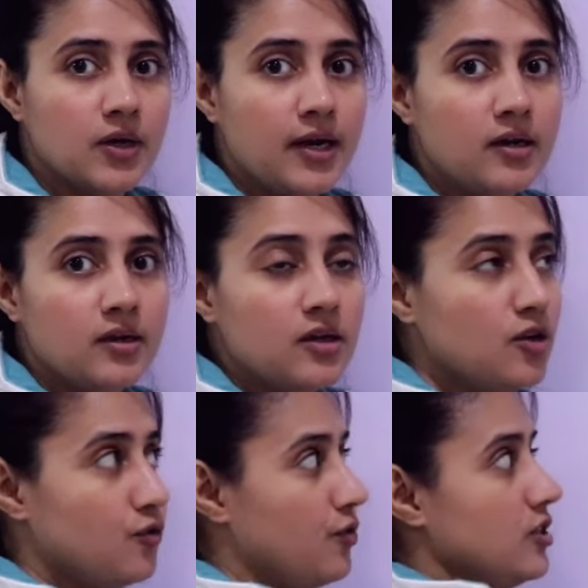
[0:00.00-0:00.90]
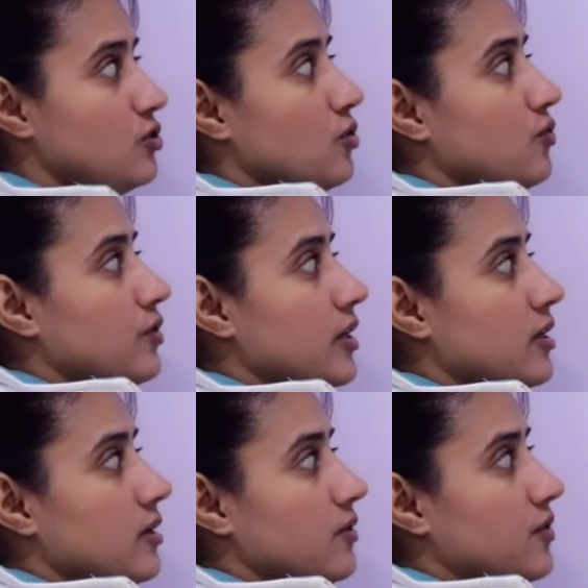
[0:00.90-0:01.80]
right? First
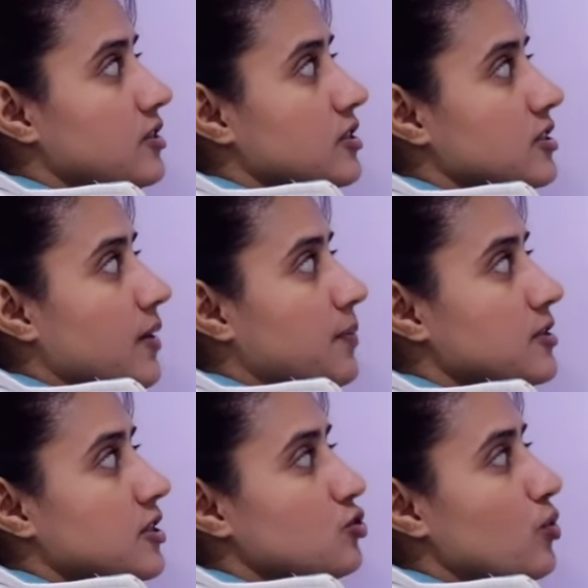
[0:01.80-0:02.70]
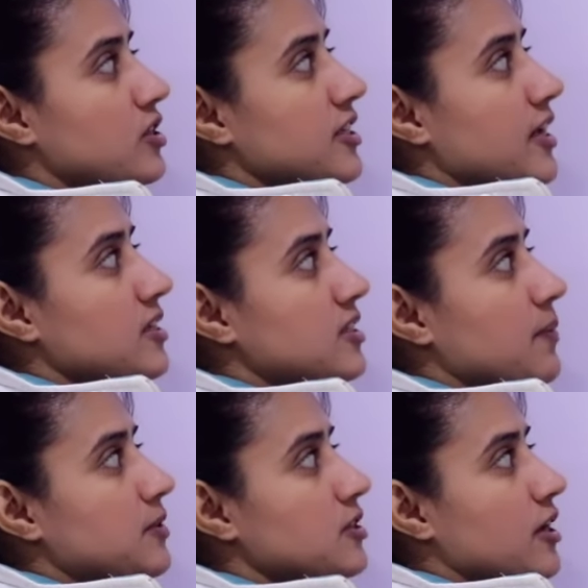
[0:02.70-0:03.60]
step is this one, second
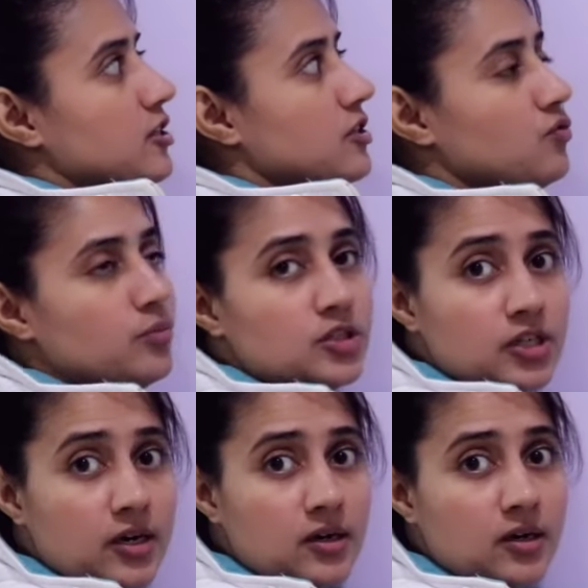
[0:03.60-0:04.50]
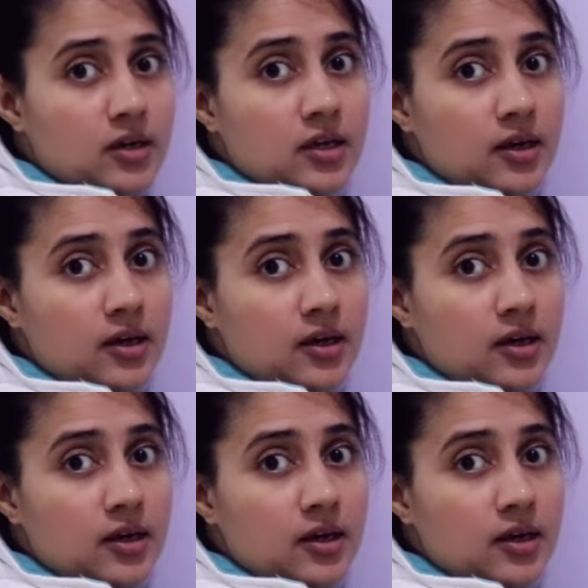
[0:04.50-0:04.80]
step is condition would be checked.